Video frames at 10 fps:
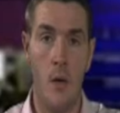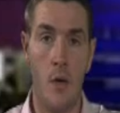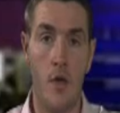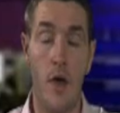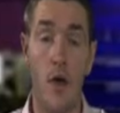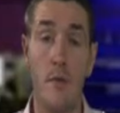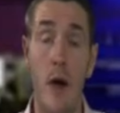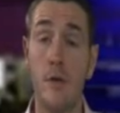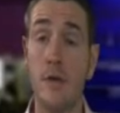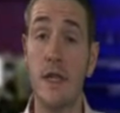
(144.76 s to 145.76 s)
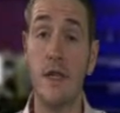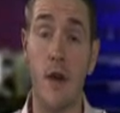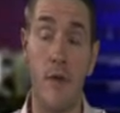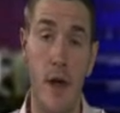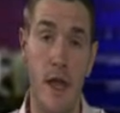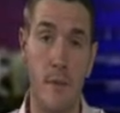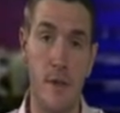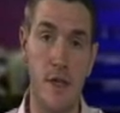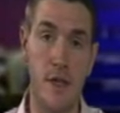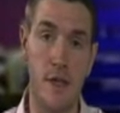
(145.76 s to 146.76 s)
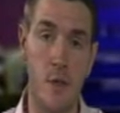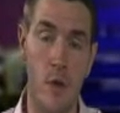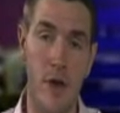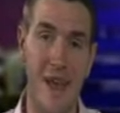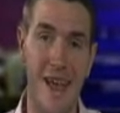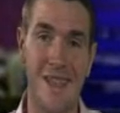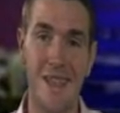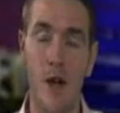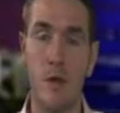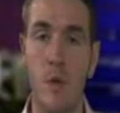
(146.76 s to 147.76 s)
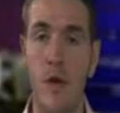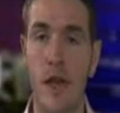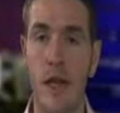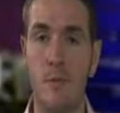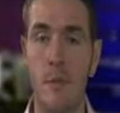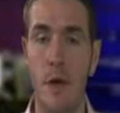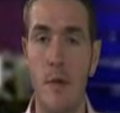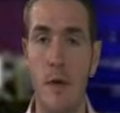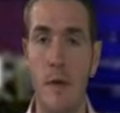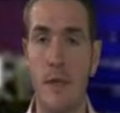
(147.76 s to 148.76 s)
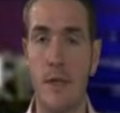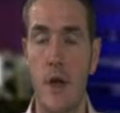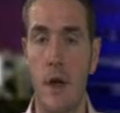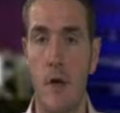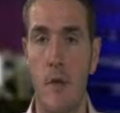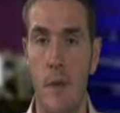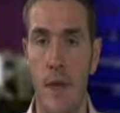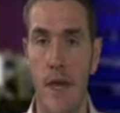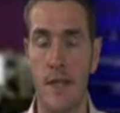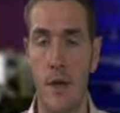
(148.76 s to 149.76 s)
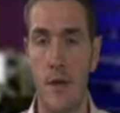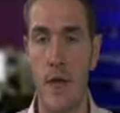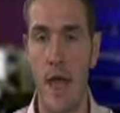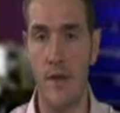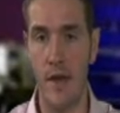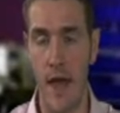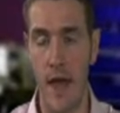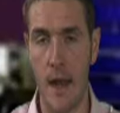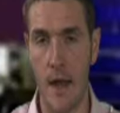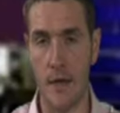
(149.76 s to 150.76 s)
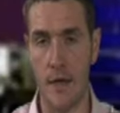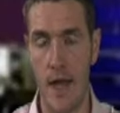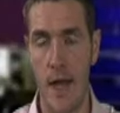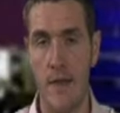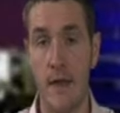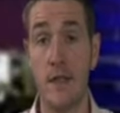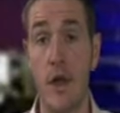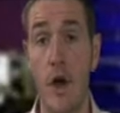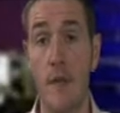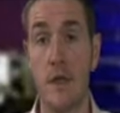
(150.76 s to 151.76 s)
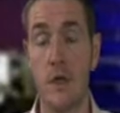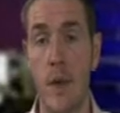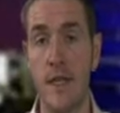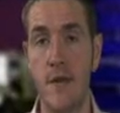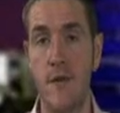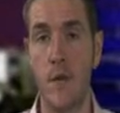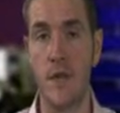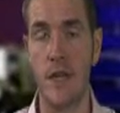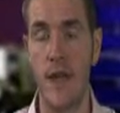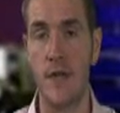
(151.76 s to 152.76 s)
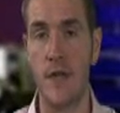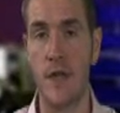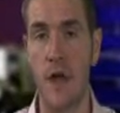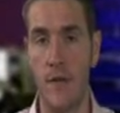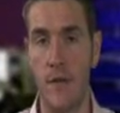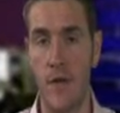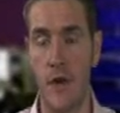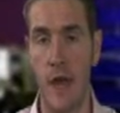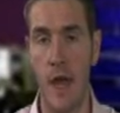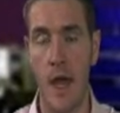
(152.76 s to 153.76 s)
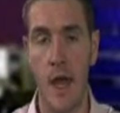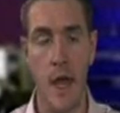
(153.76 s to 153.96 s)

Well, although Moseley's current league position is worrying, it's not as worrying as Birmingham and Solihull Bees, who yet again lost, this time 24-7 to Coventry.